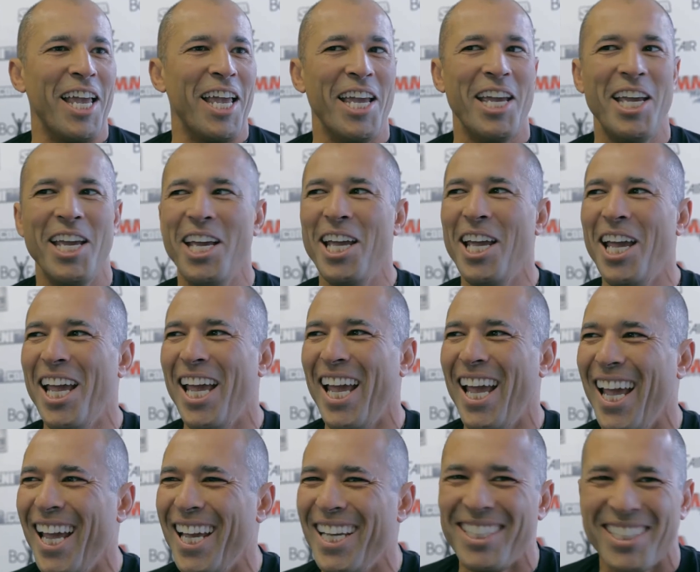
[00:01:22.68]

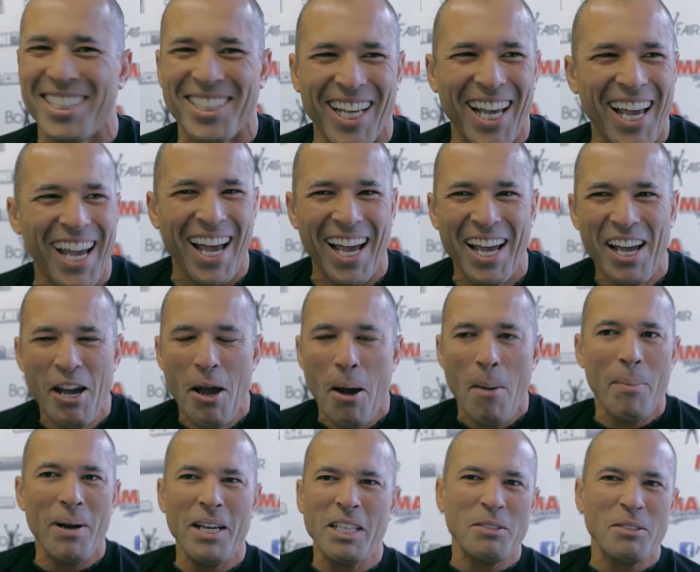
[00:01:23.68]

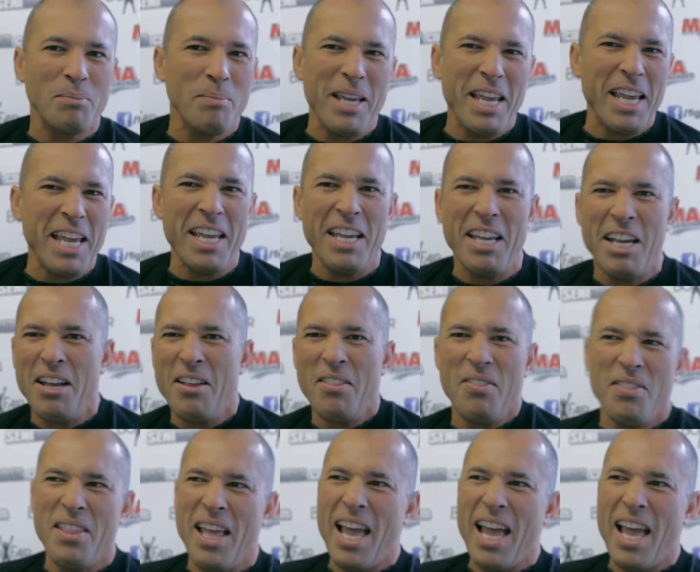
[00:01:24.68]
He didn't do it, he done it on purpose.